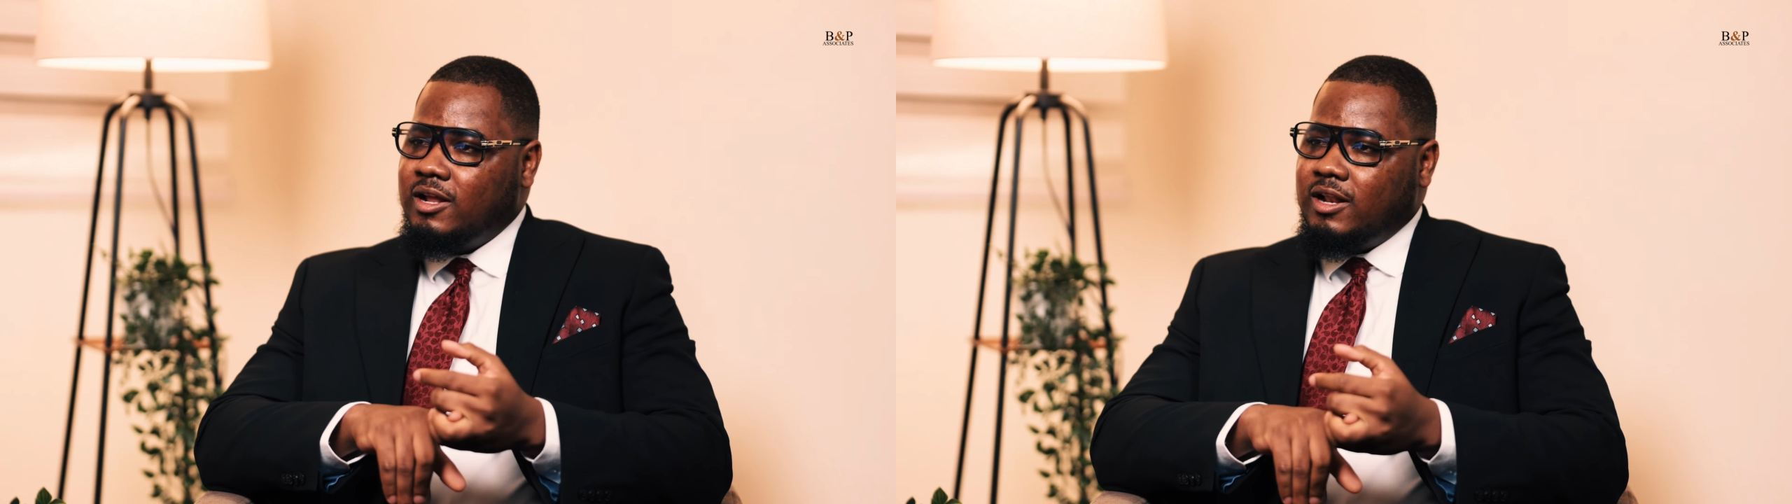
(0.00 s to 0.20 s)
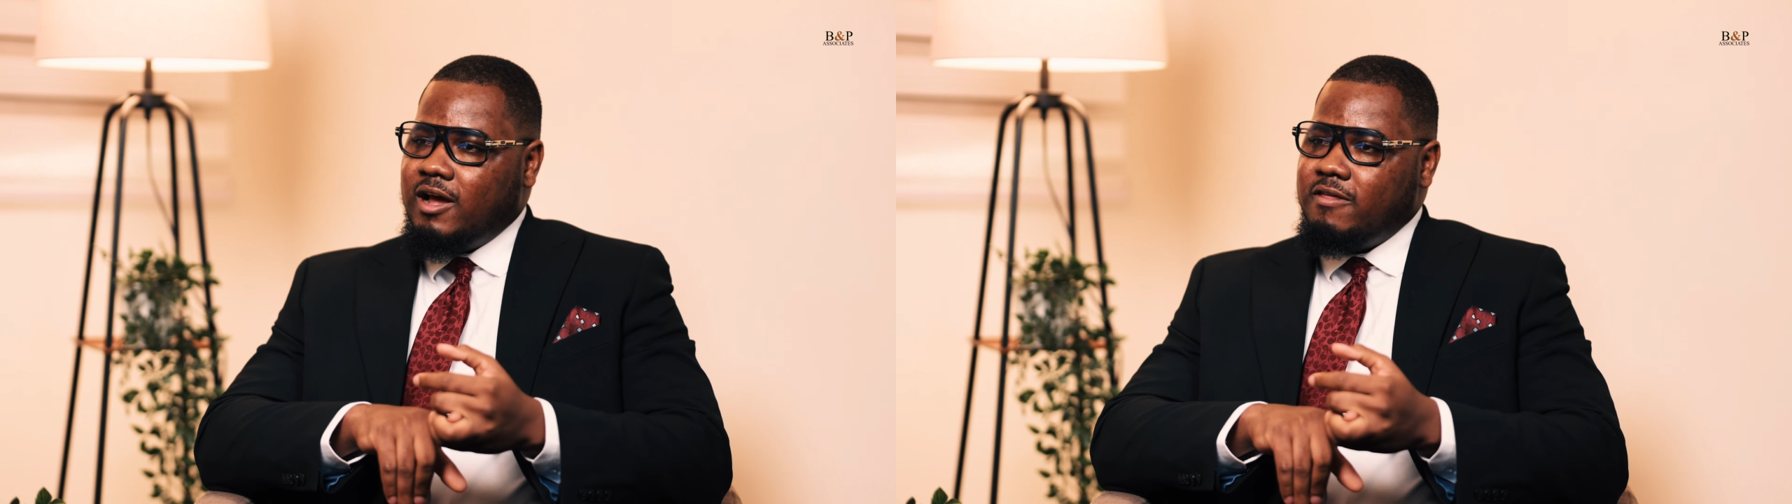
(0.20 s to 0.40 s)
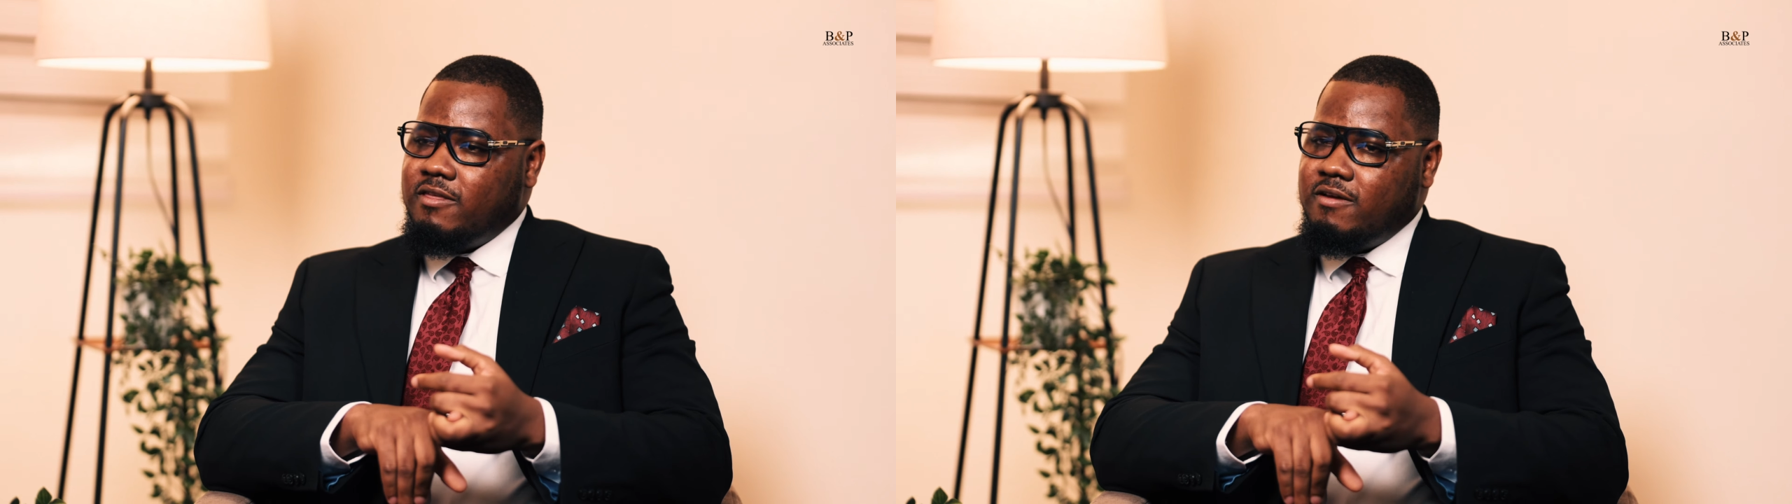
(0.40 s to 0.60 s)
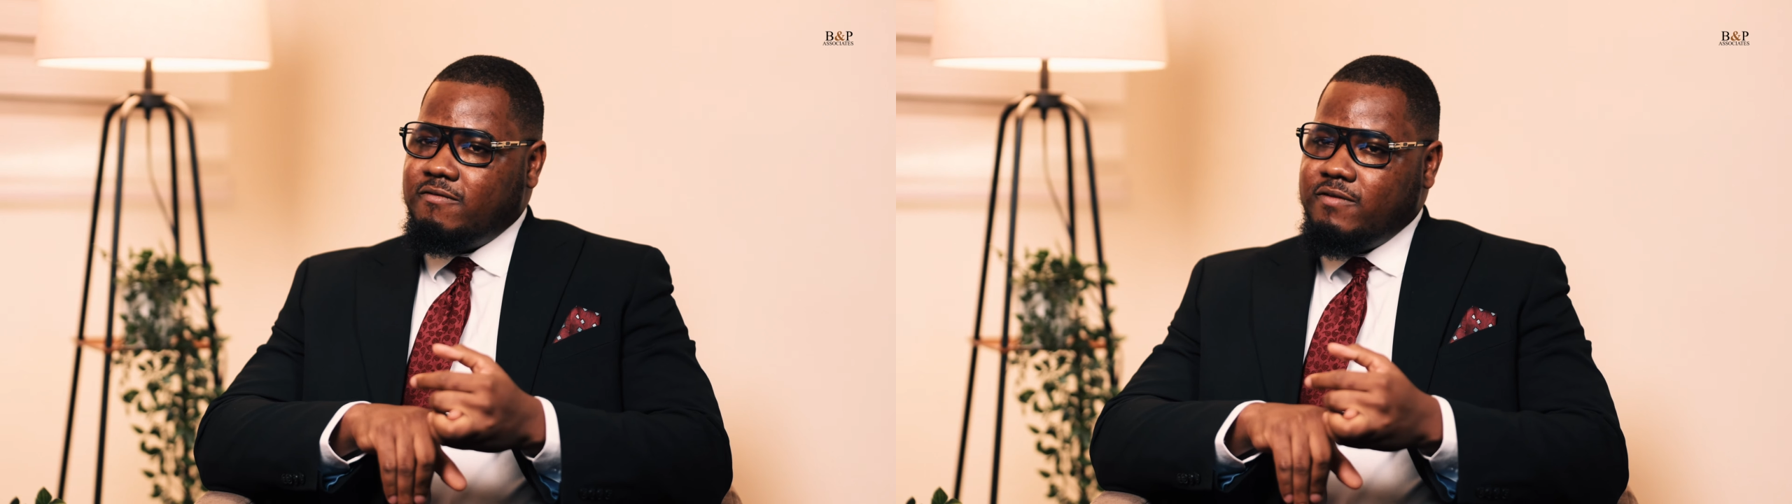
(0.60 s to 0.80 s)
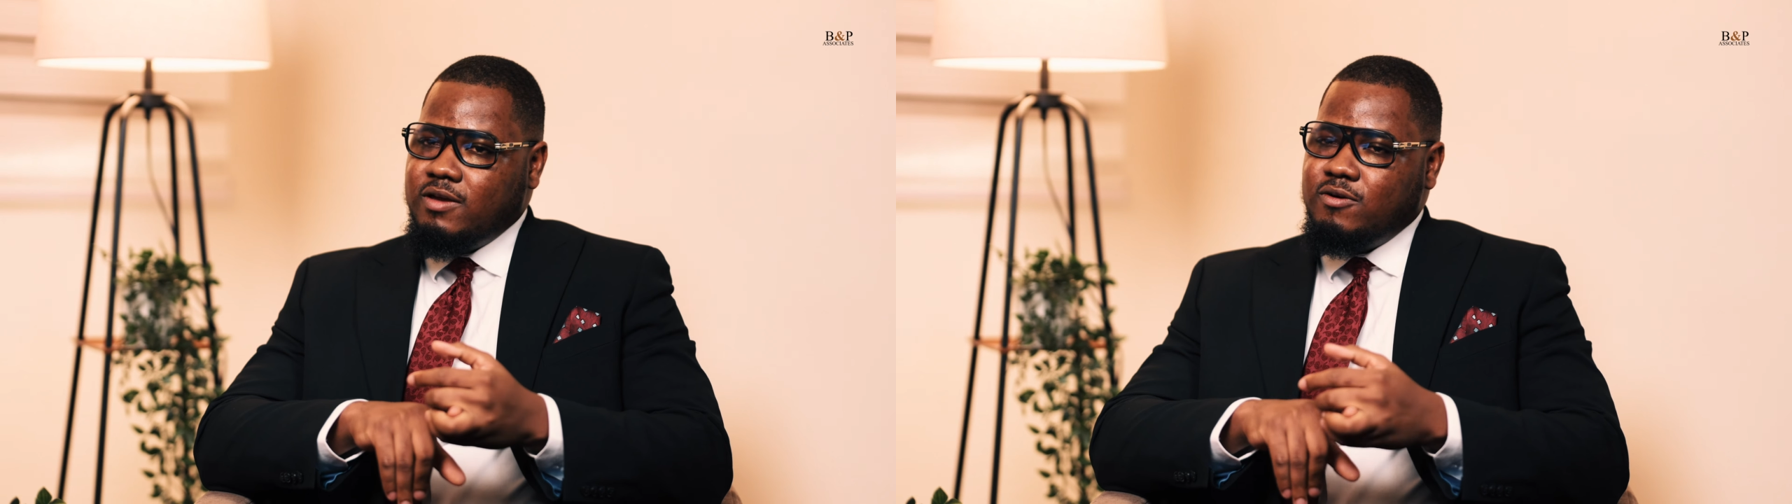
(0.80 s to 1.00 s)
Now, the
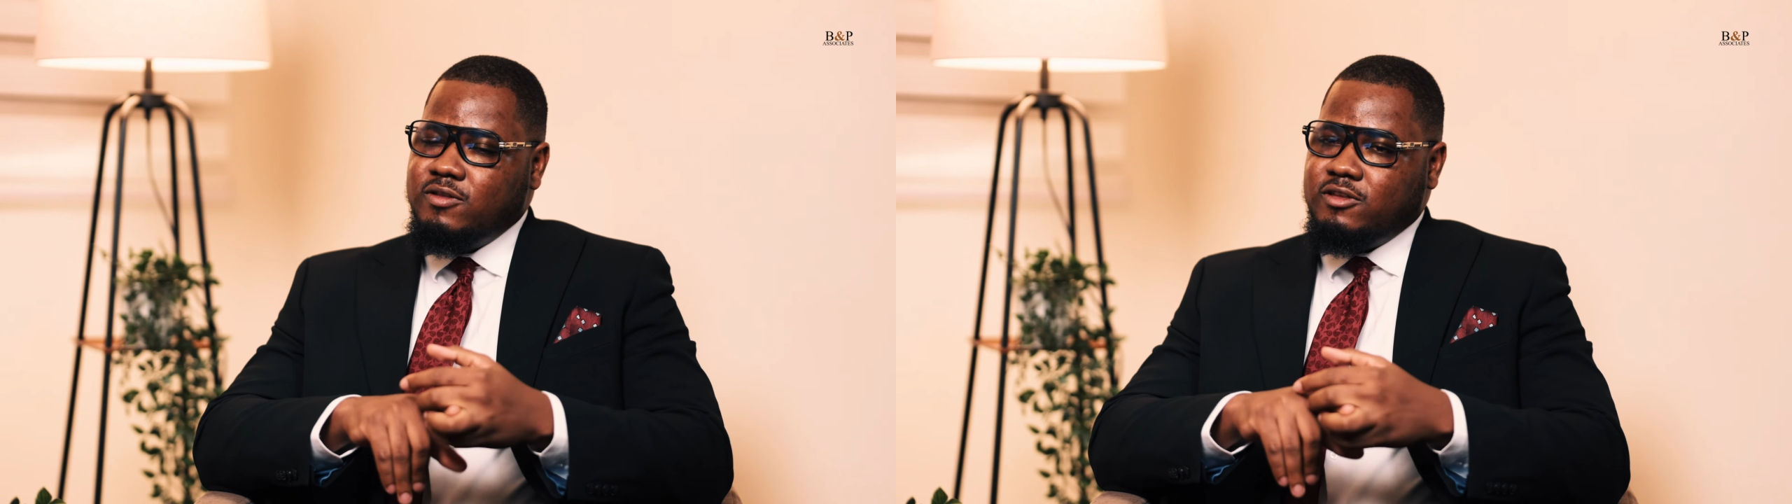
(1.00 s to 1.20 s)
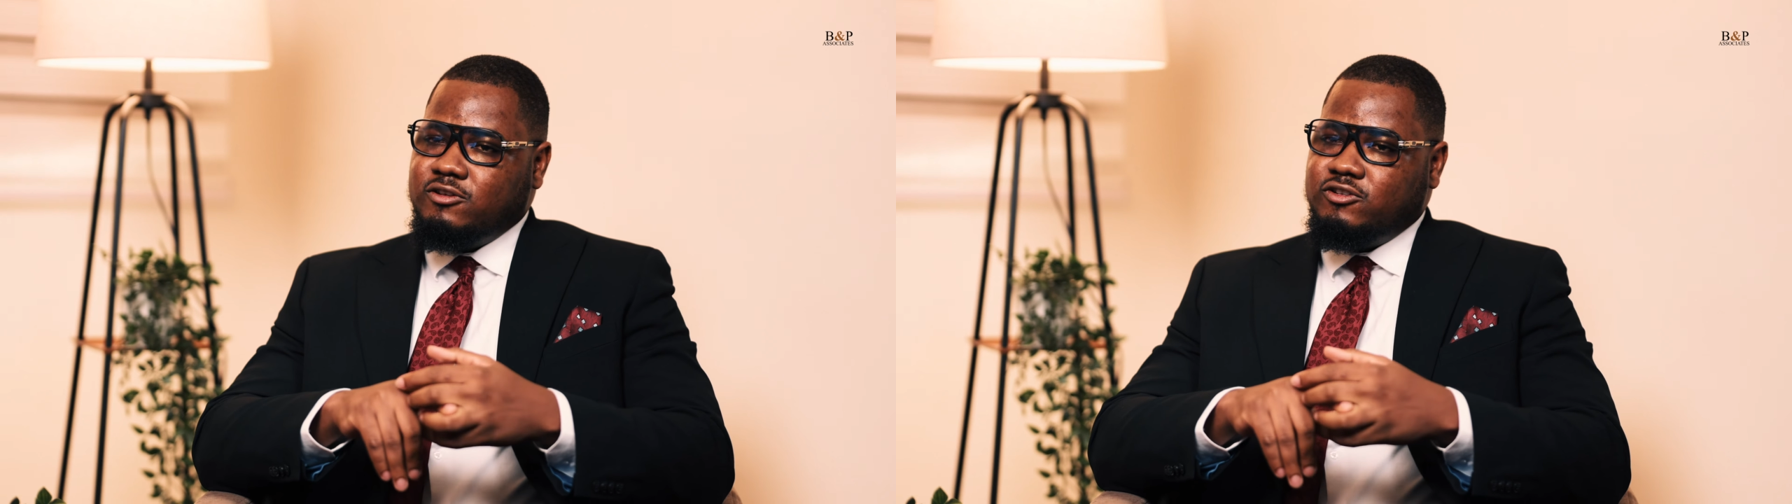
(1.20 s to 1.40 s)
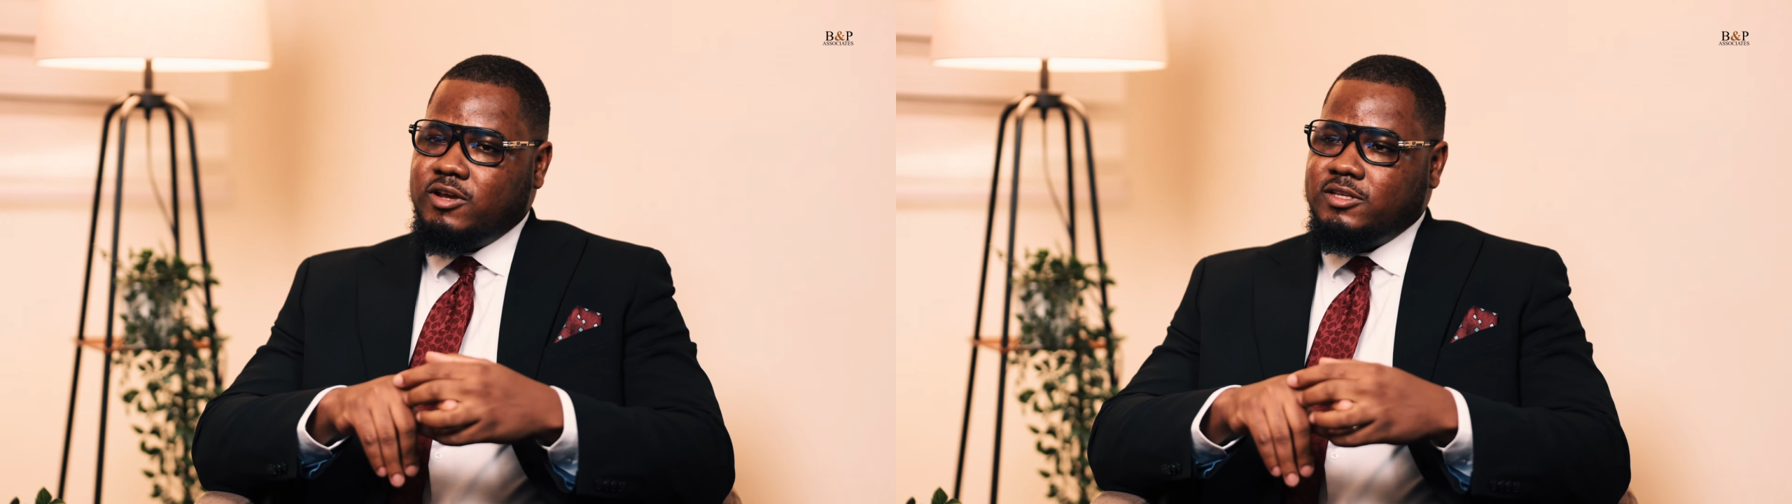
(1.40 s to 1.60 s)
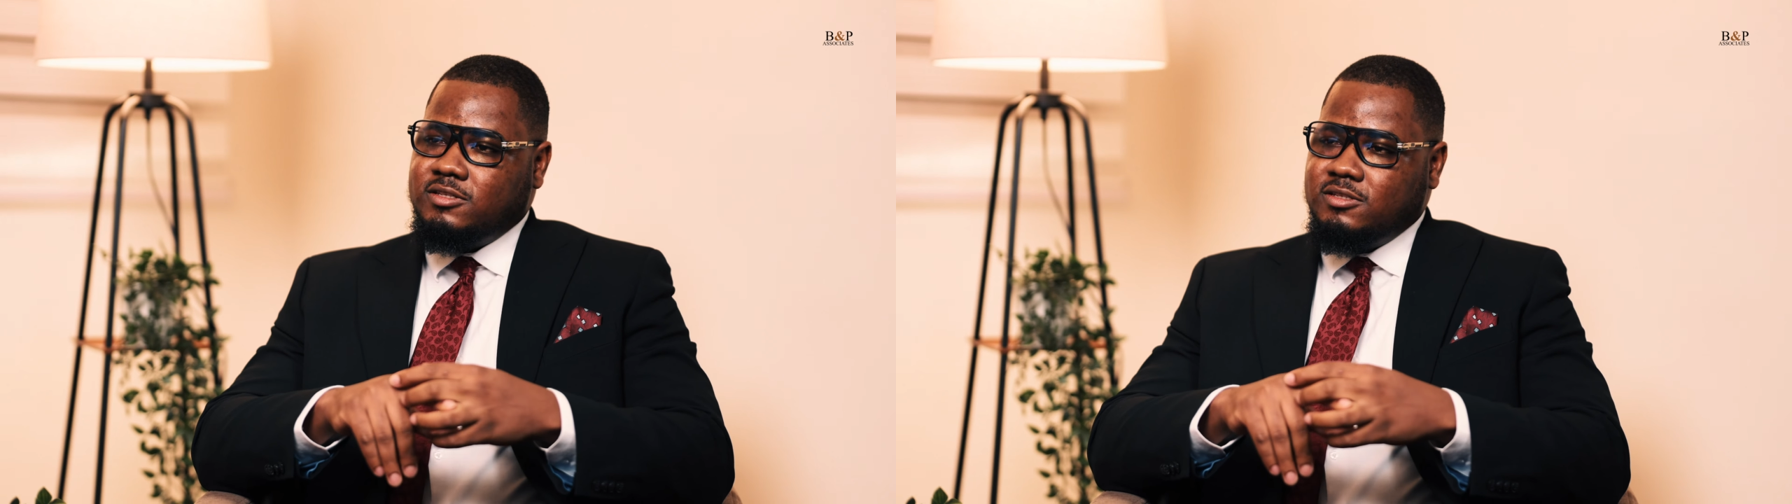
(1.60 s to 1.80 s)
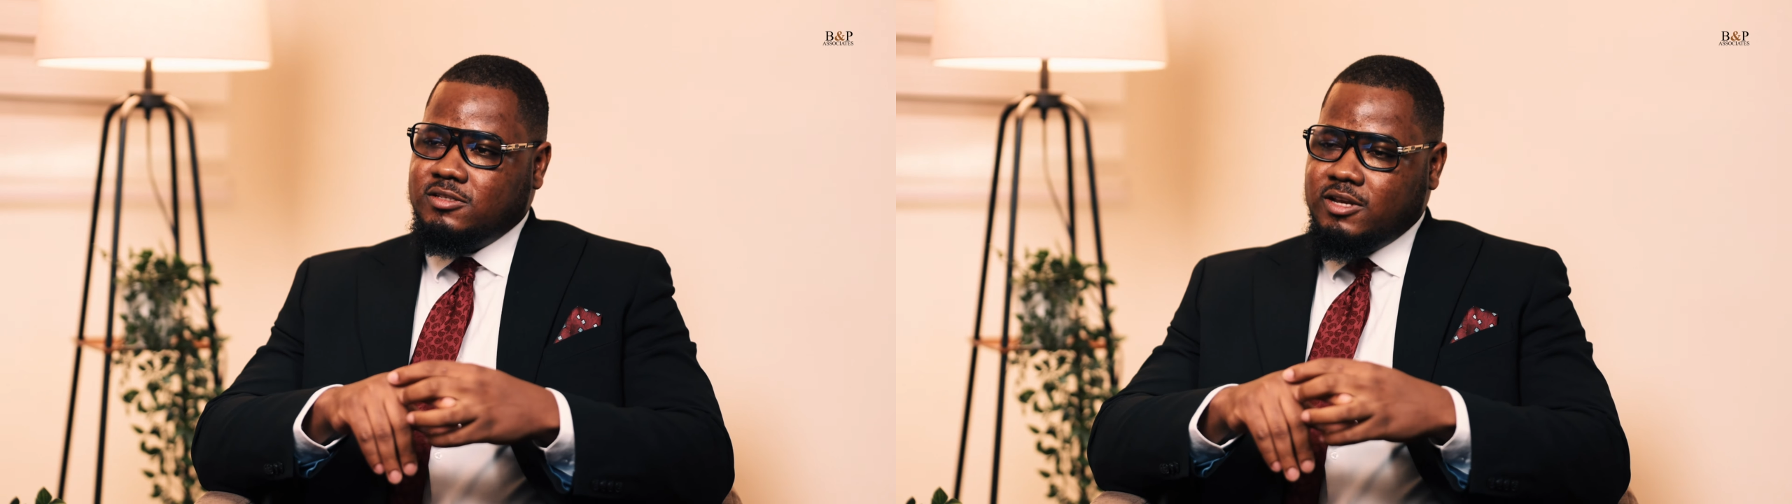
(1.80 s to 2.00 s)
freehold interest,